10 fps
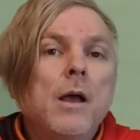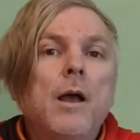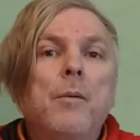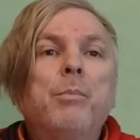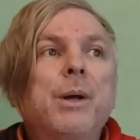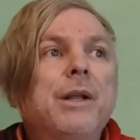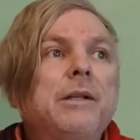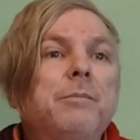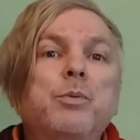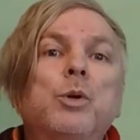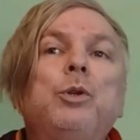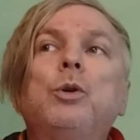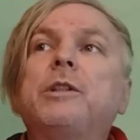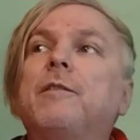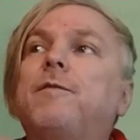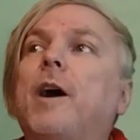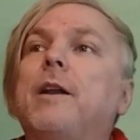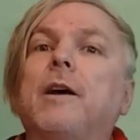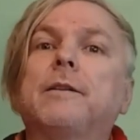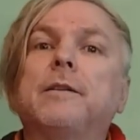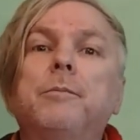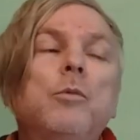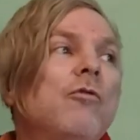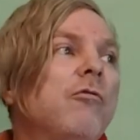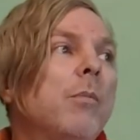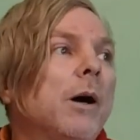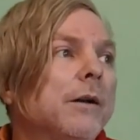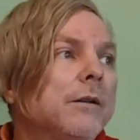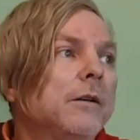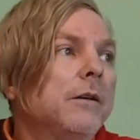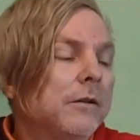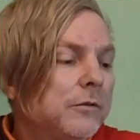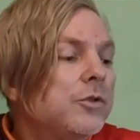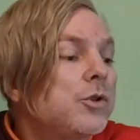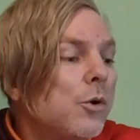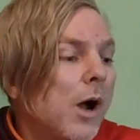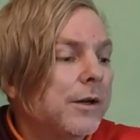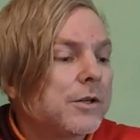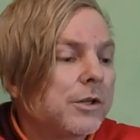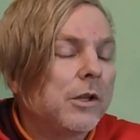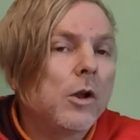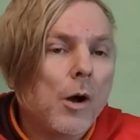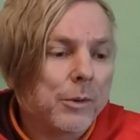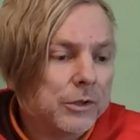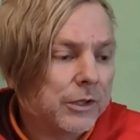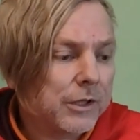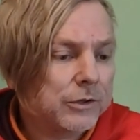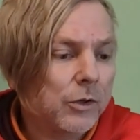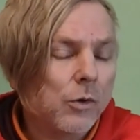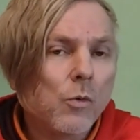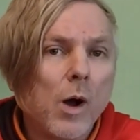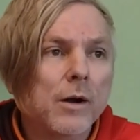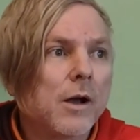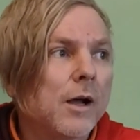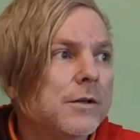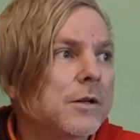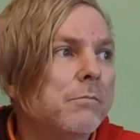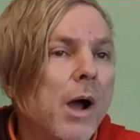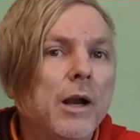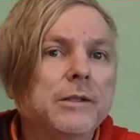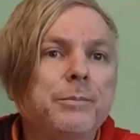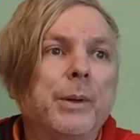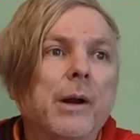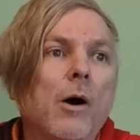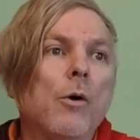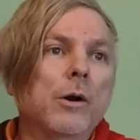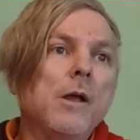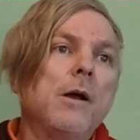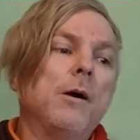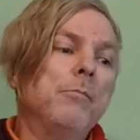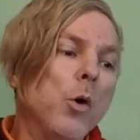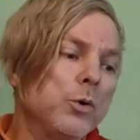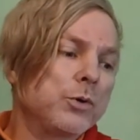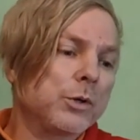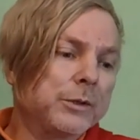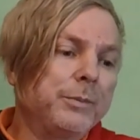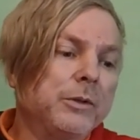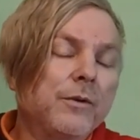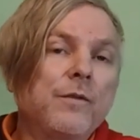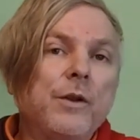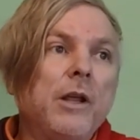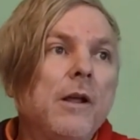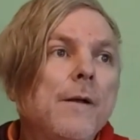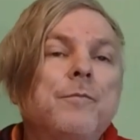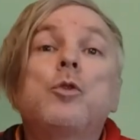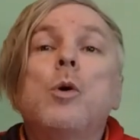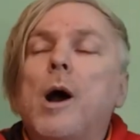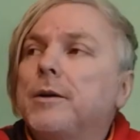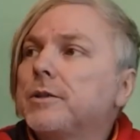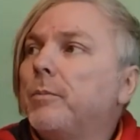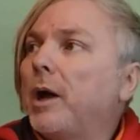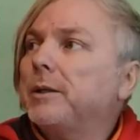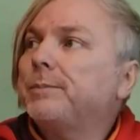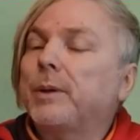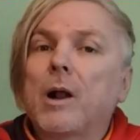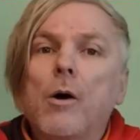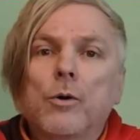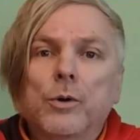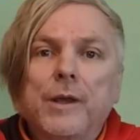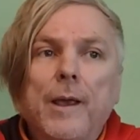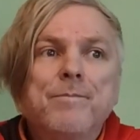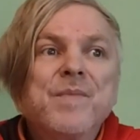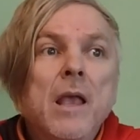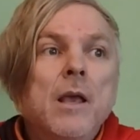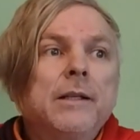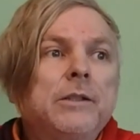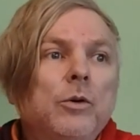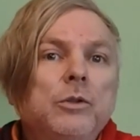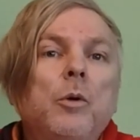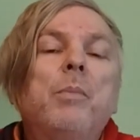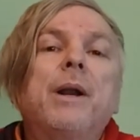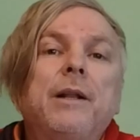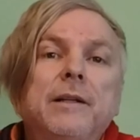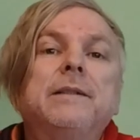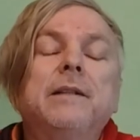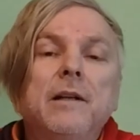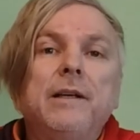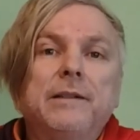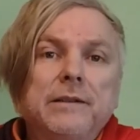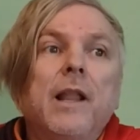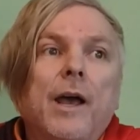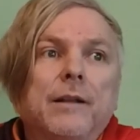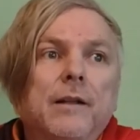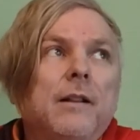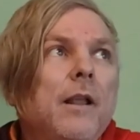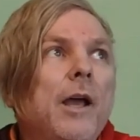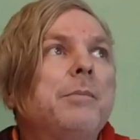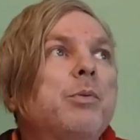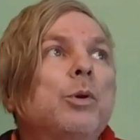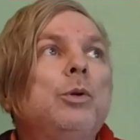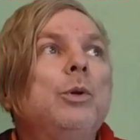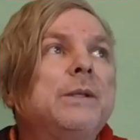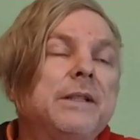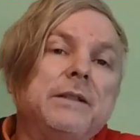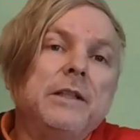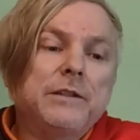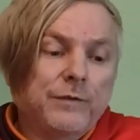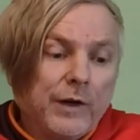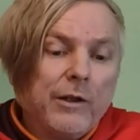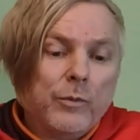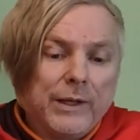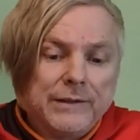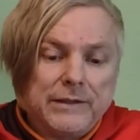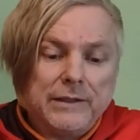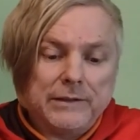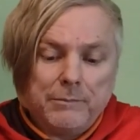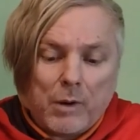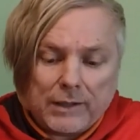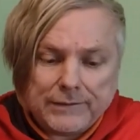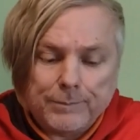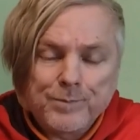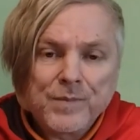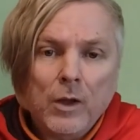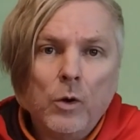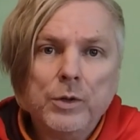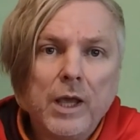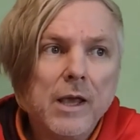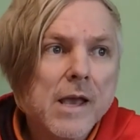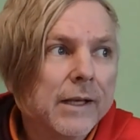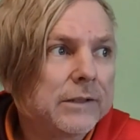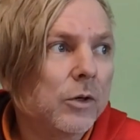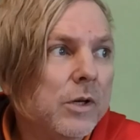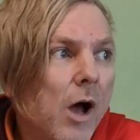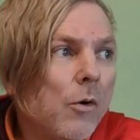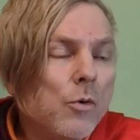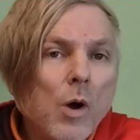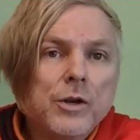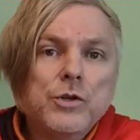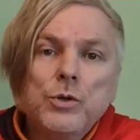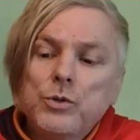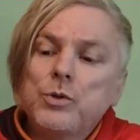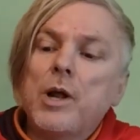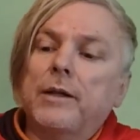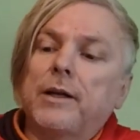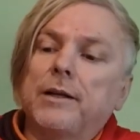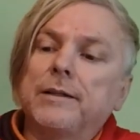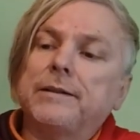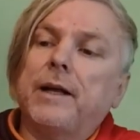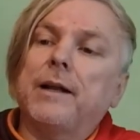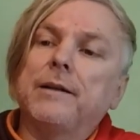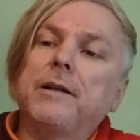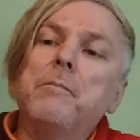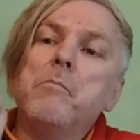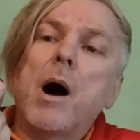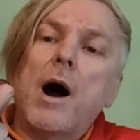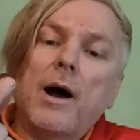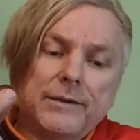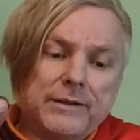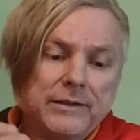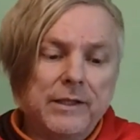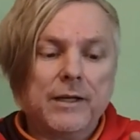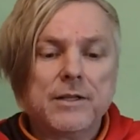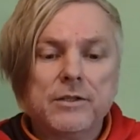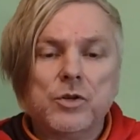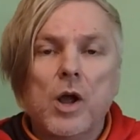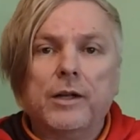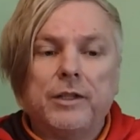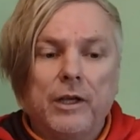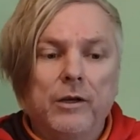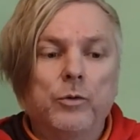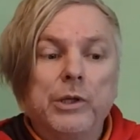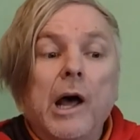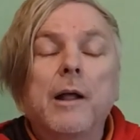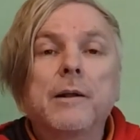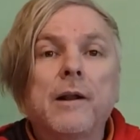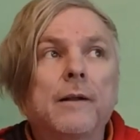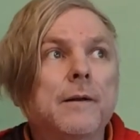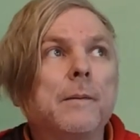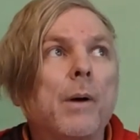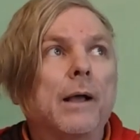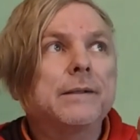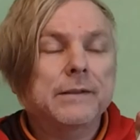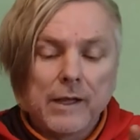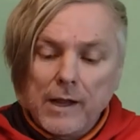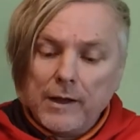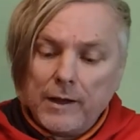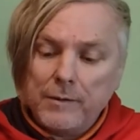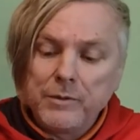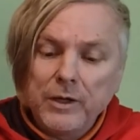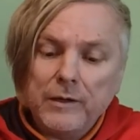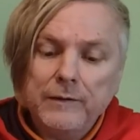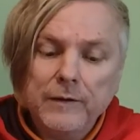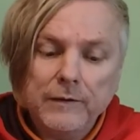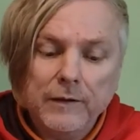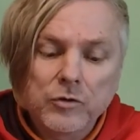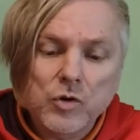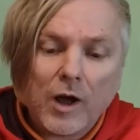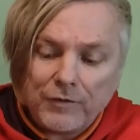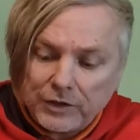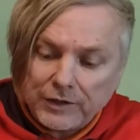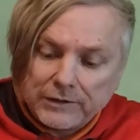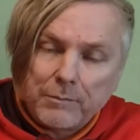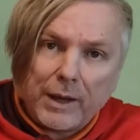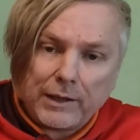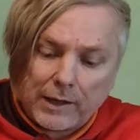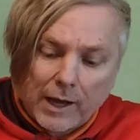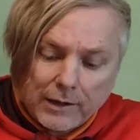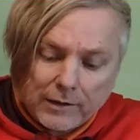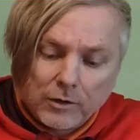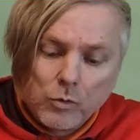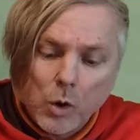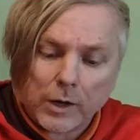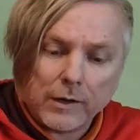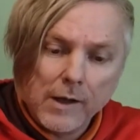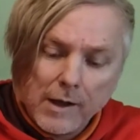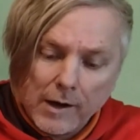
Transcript: but it produces a finite movement, 200 kilometers or 100 miles per hour motor speed, 200 miles per hour. Okay, so but it is light. Light produces these frequencies in mass. Okay, so now what you do not understand, the mass is not attracted without another mass, and the gravity is a mechanical work.